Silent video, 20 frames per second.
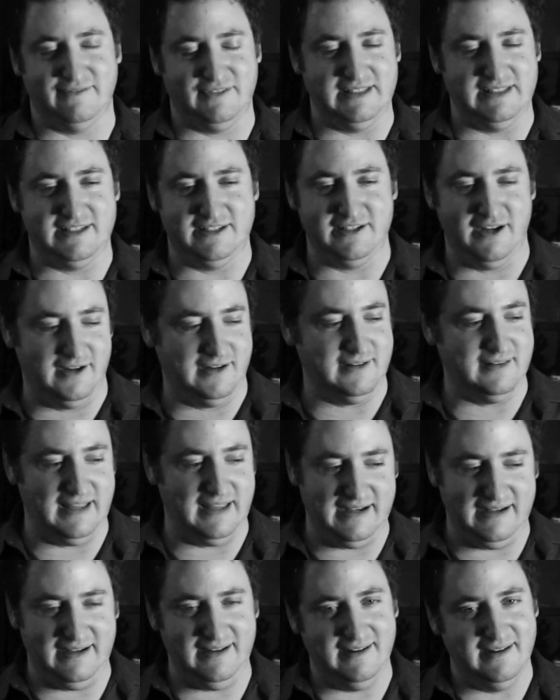This young
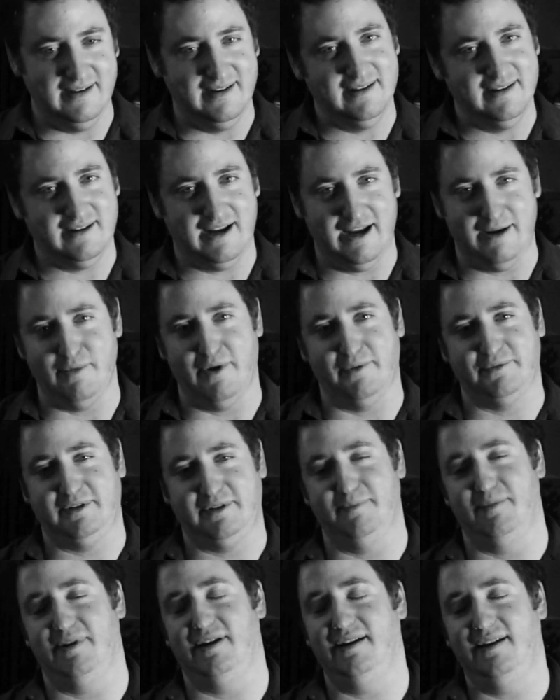lady came up
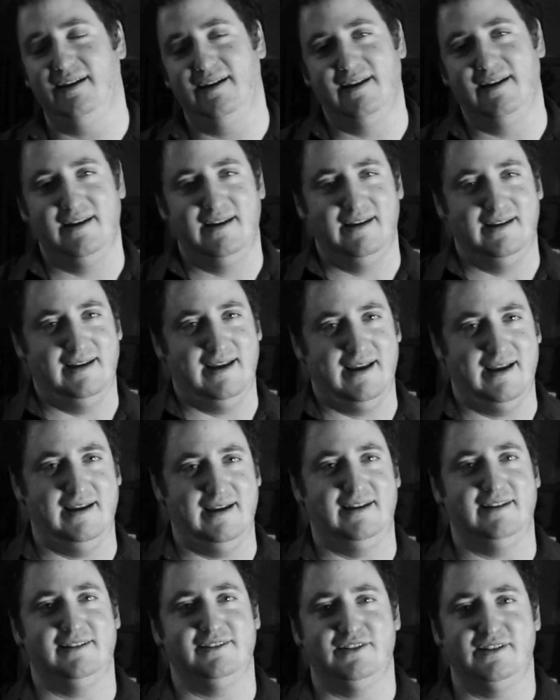to me
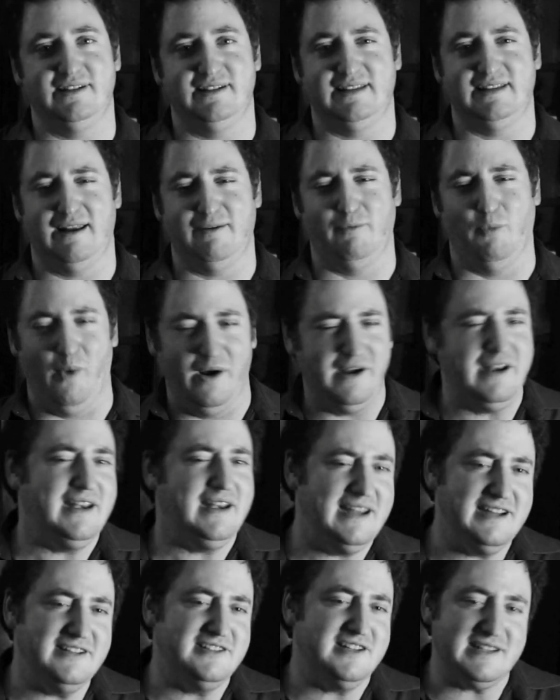and she said, what did
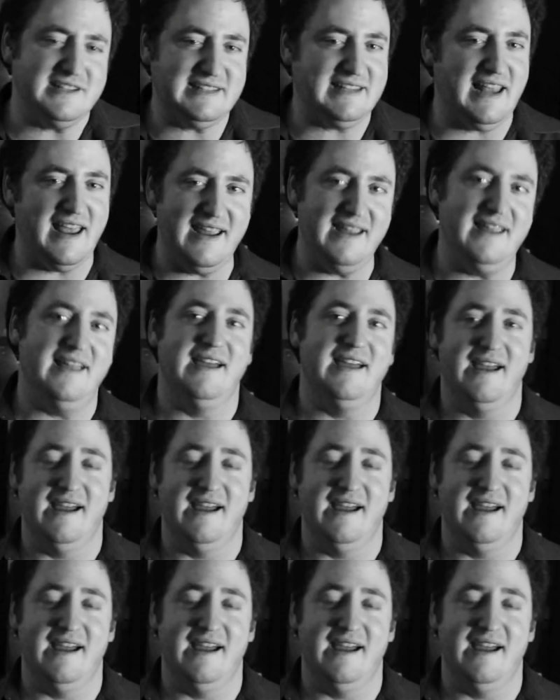he just say?